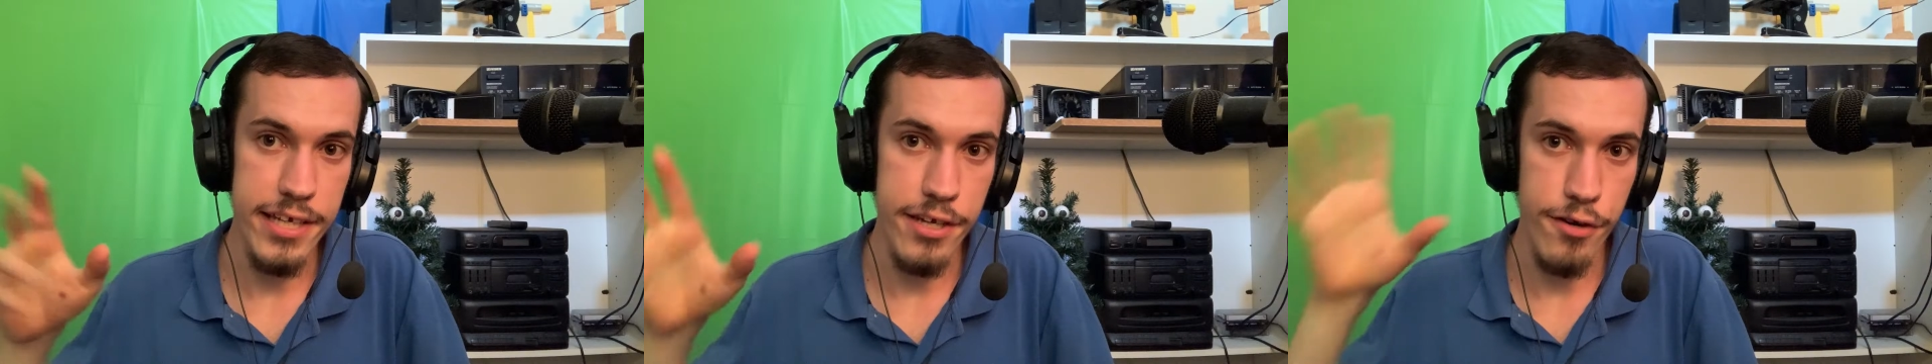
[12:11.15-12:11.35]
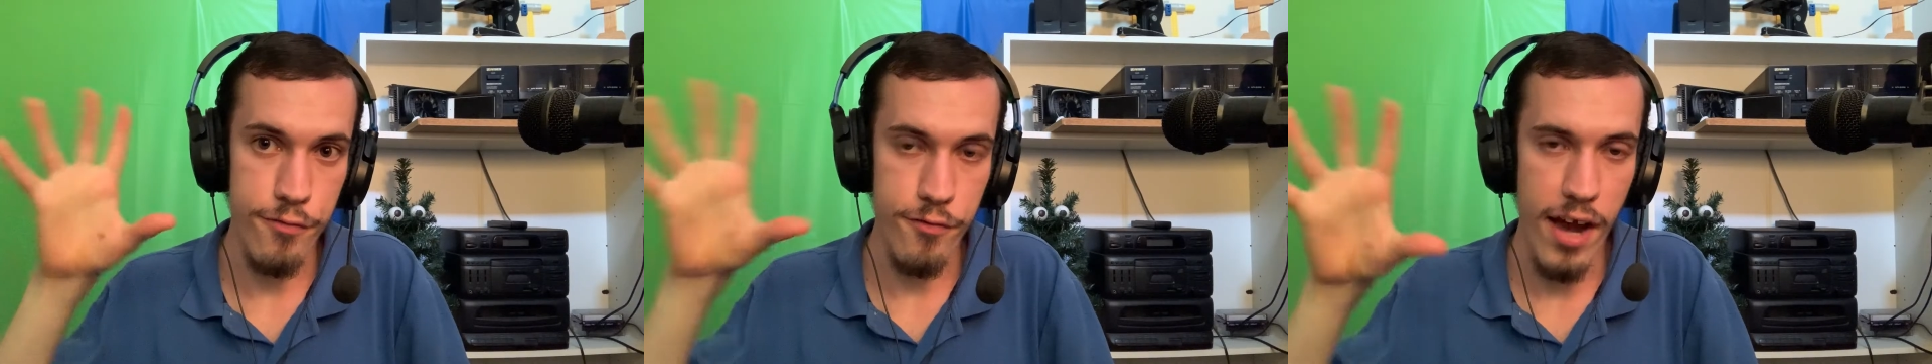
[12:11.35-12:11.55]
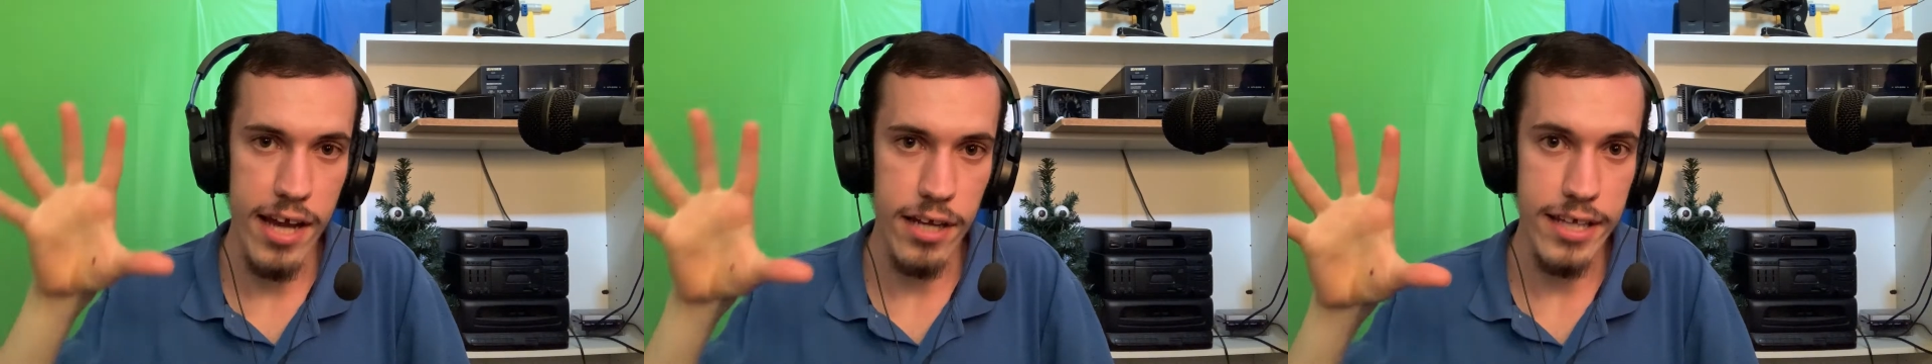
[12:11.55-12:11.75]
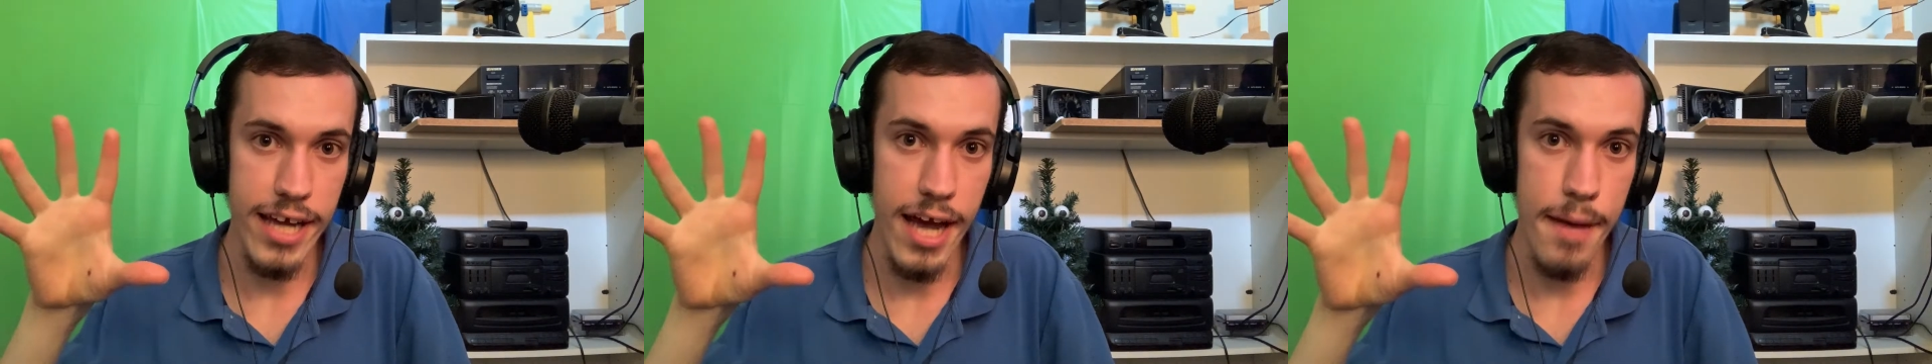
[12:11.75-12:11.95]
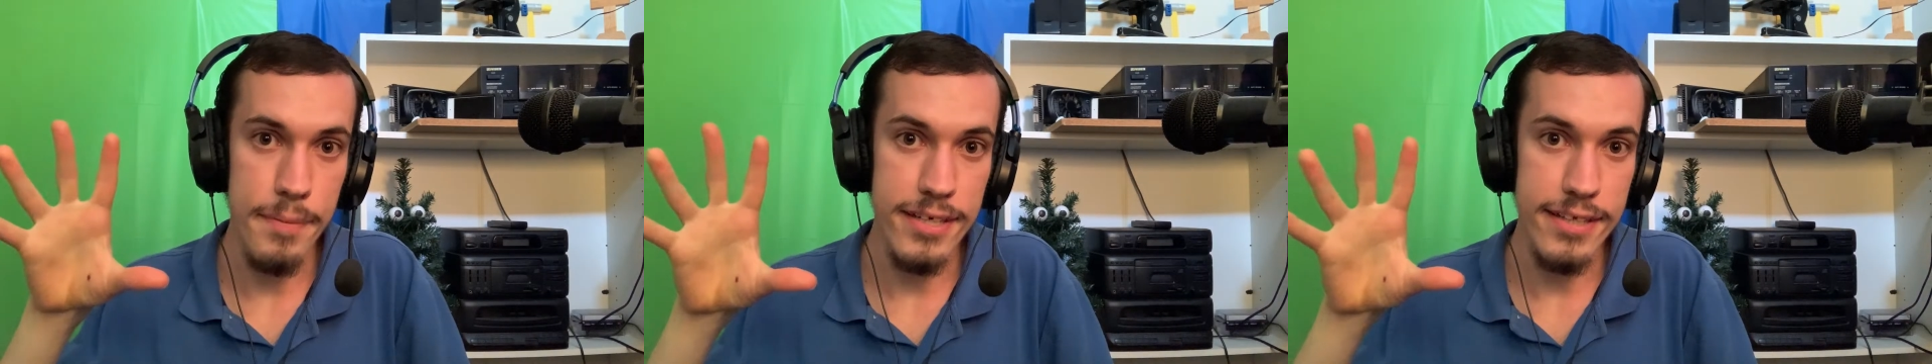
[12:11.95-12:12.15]
You're finally
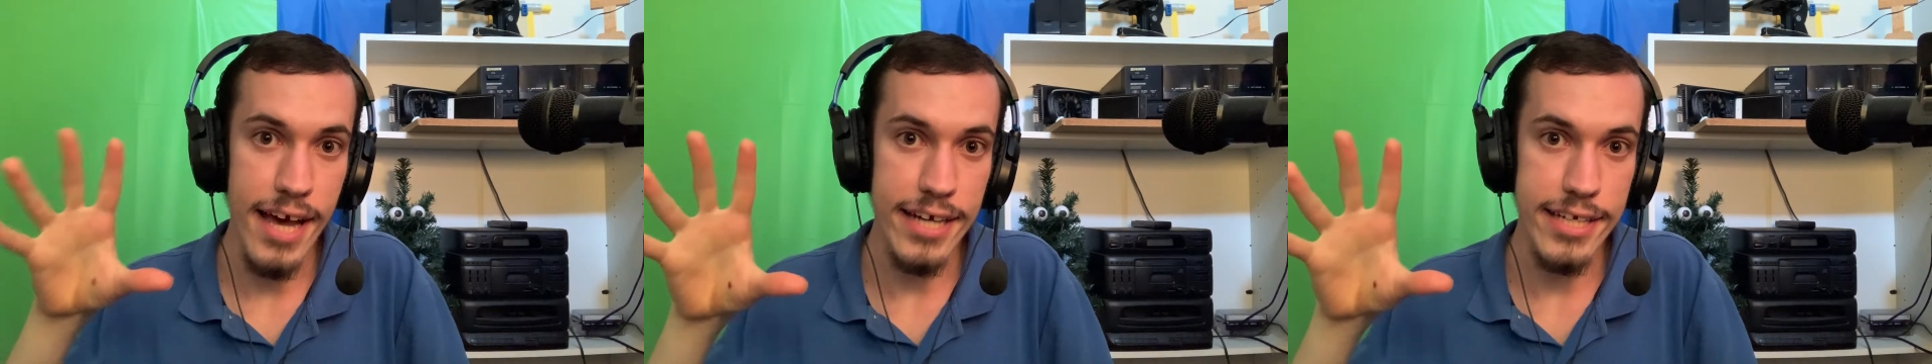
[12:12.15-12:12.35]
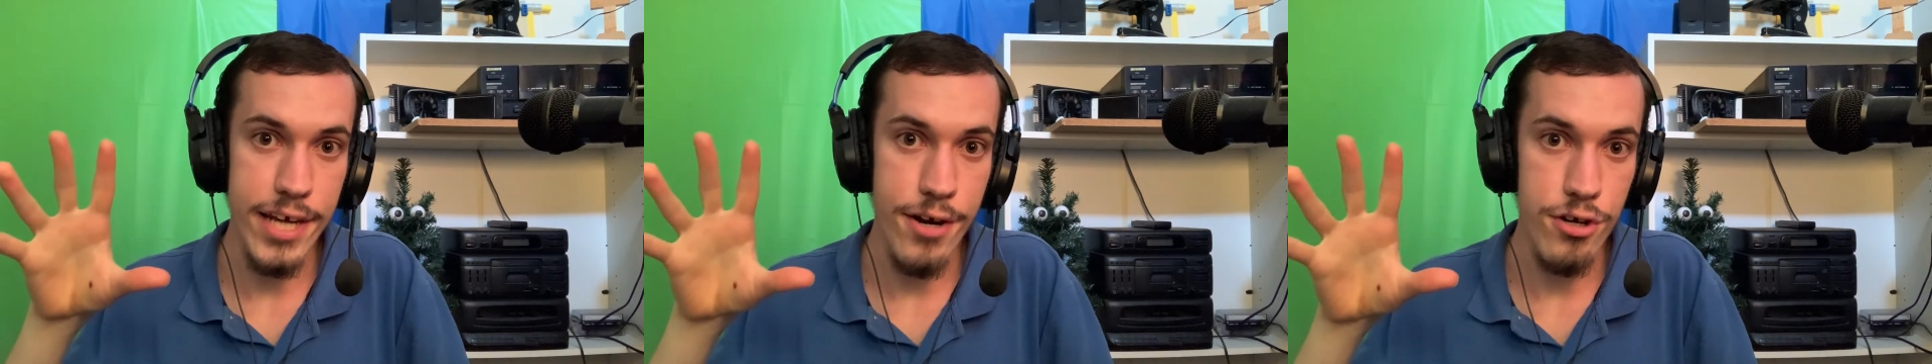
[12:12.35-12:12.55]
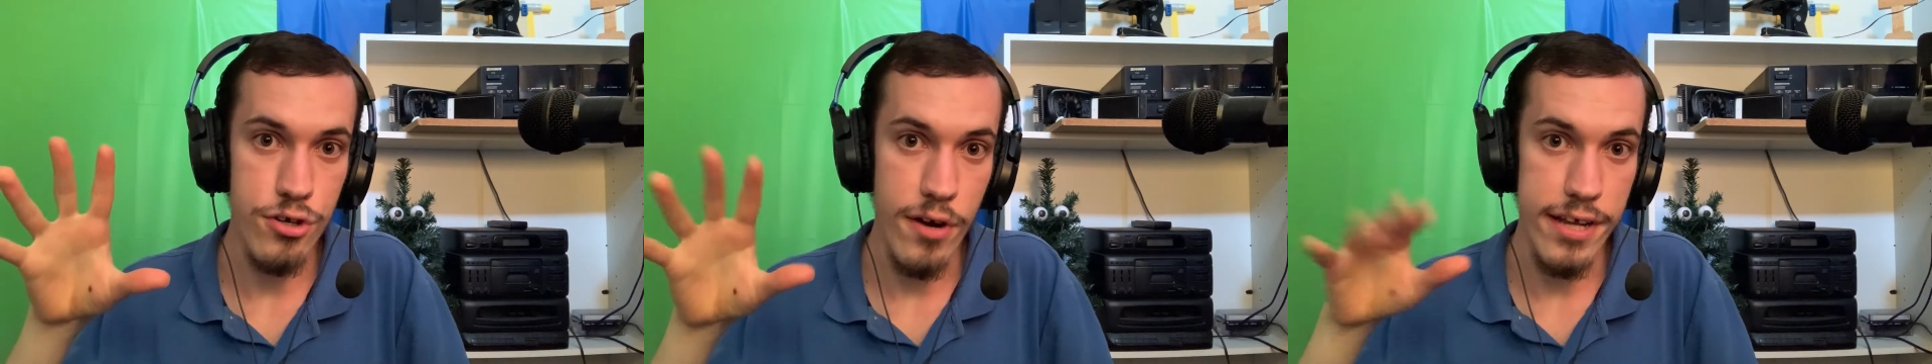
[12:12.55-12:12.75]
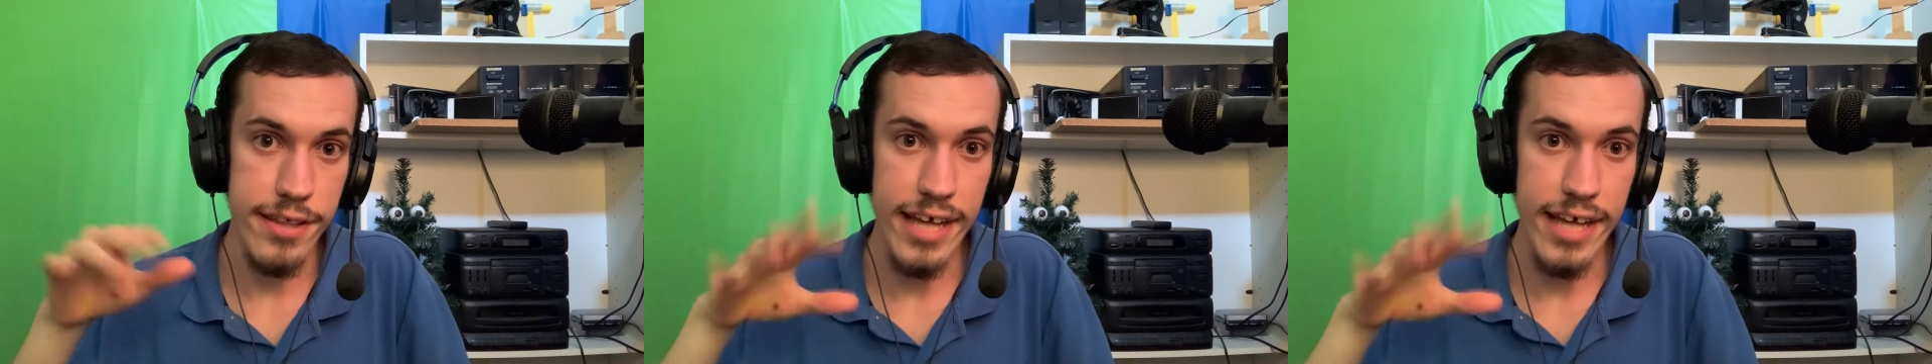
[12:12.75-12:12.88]
up into that territory.